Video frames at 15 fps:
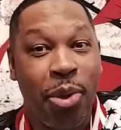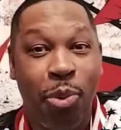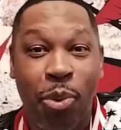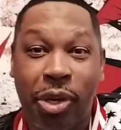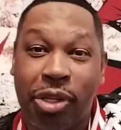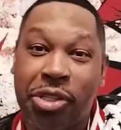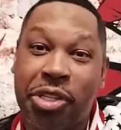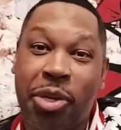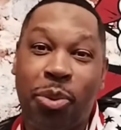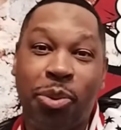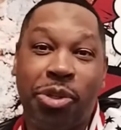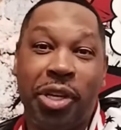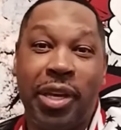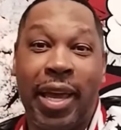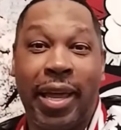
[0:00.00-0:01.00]
You're going to get to see
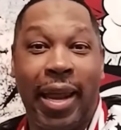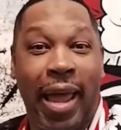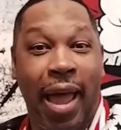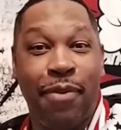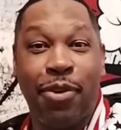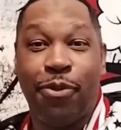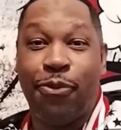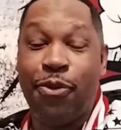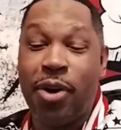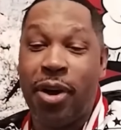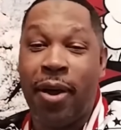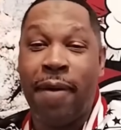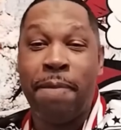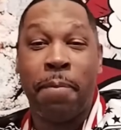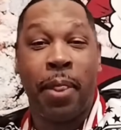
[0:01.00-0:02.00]
OG Geek to have his
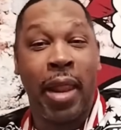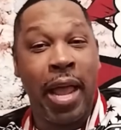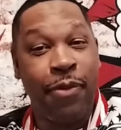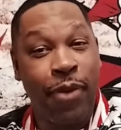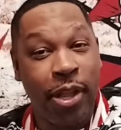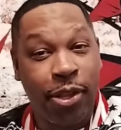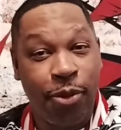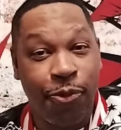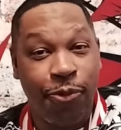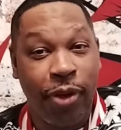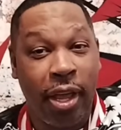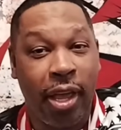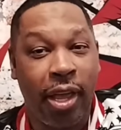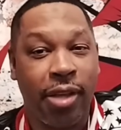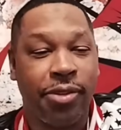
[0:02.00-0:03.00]
fun. Life after the
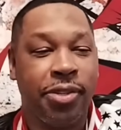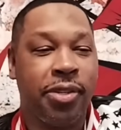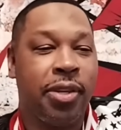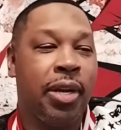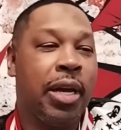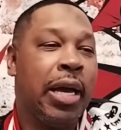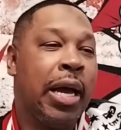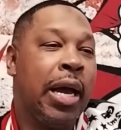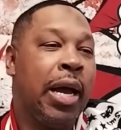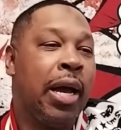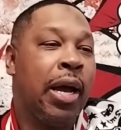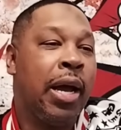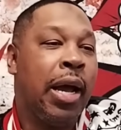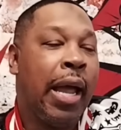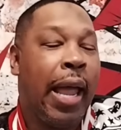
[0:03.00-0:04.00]
feds.
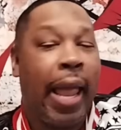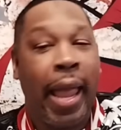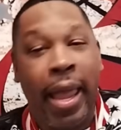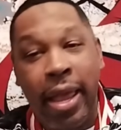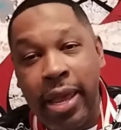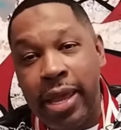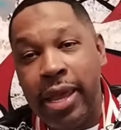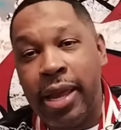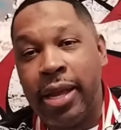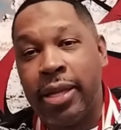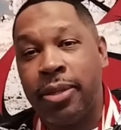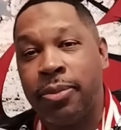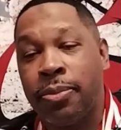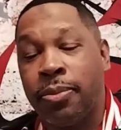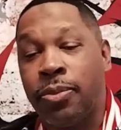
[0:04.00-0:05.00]

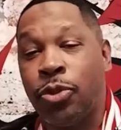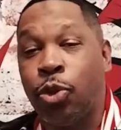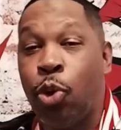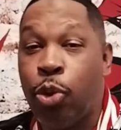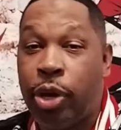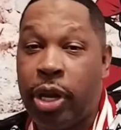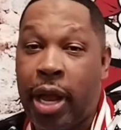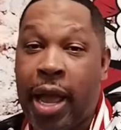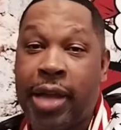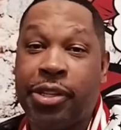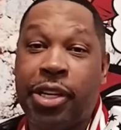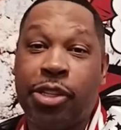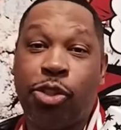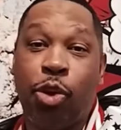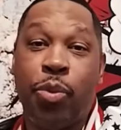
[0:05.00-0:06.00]
And you're going to get
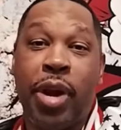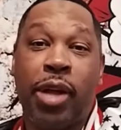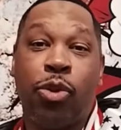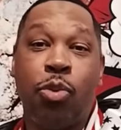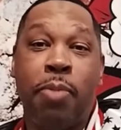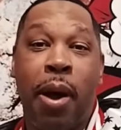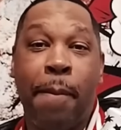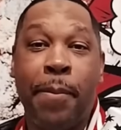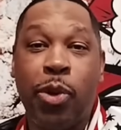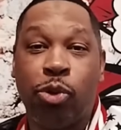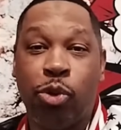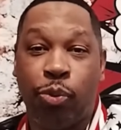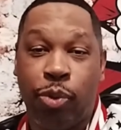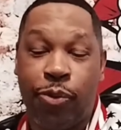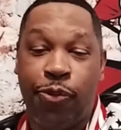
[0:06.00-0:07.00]
access to when I do my
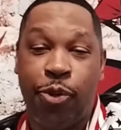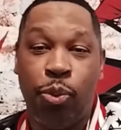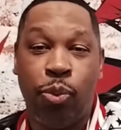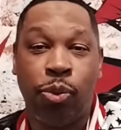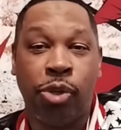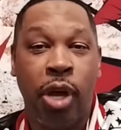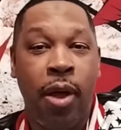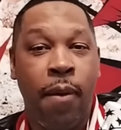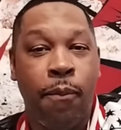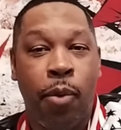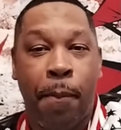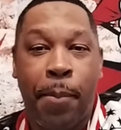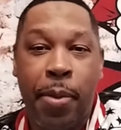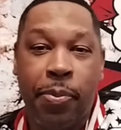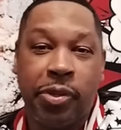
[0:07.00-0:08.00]
music reviews.
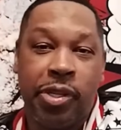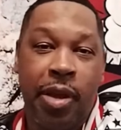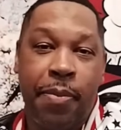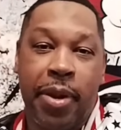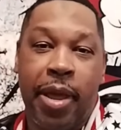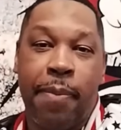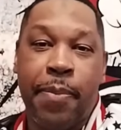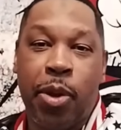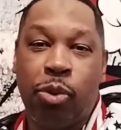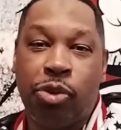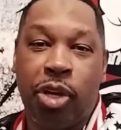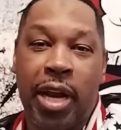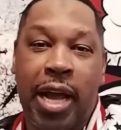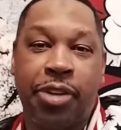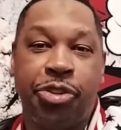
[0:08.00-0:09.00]
When people send me their
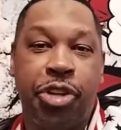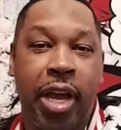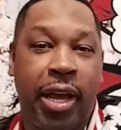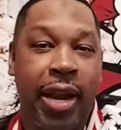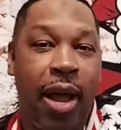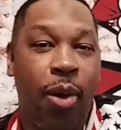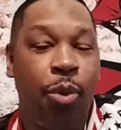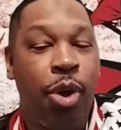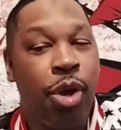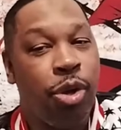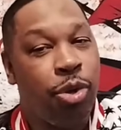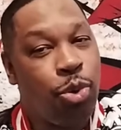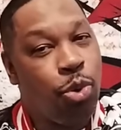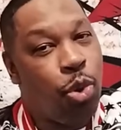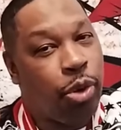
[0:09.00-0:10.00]
music and I check it out,
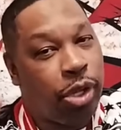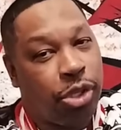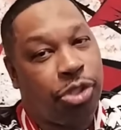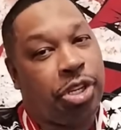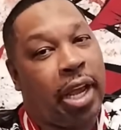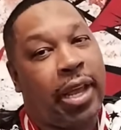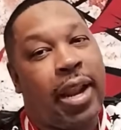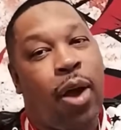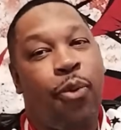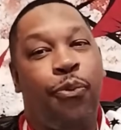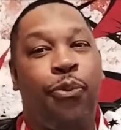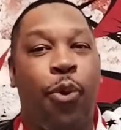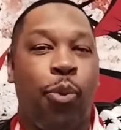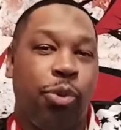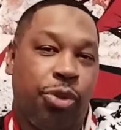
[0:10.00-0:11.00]
you're going to get to check it out
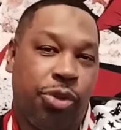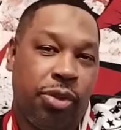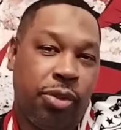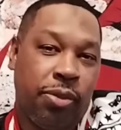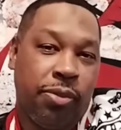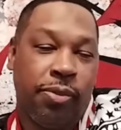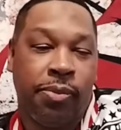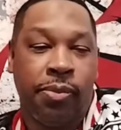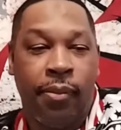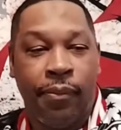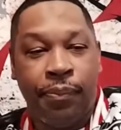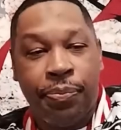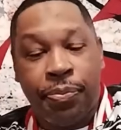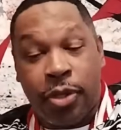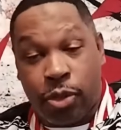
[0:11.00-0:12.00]
first.
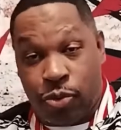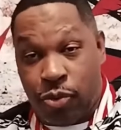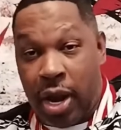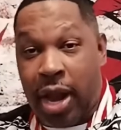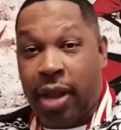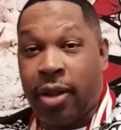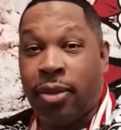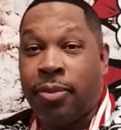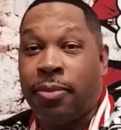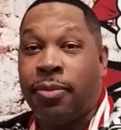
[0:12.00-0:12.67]
That's right.